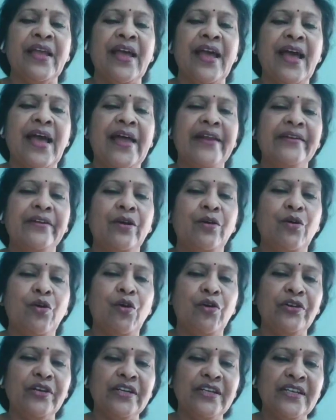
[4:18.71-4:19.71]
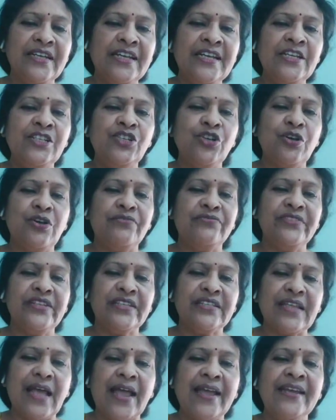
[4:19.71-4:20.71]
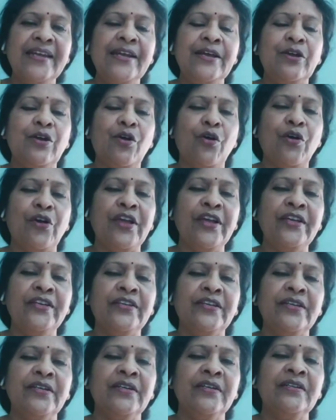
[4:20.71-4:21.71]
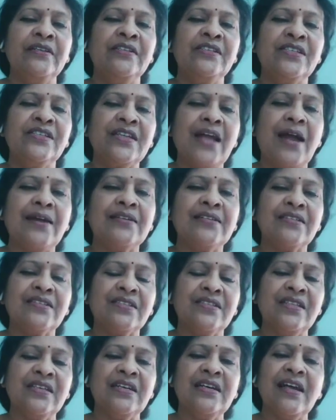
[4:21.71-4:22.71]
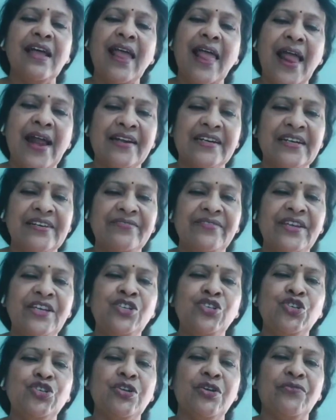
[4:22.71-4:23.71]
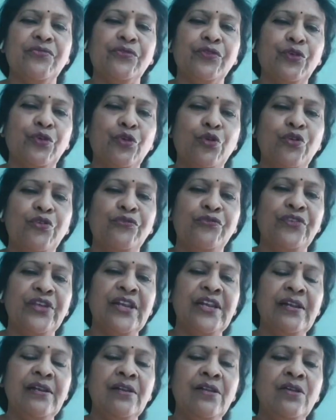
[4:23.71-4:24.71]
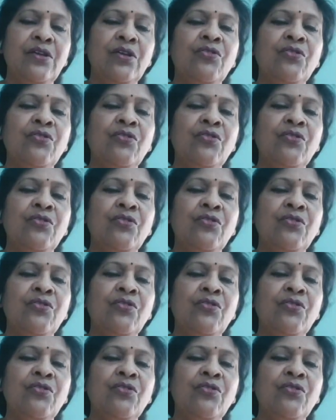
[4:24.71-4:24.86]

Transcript: and on each of the thylakoid starts the activation of chlorophyll,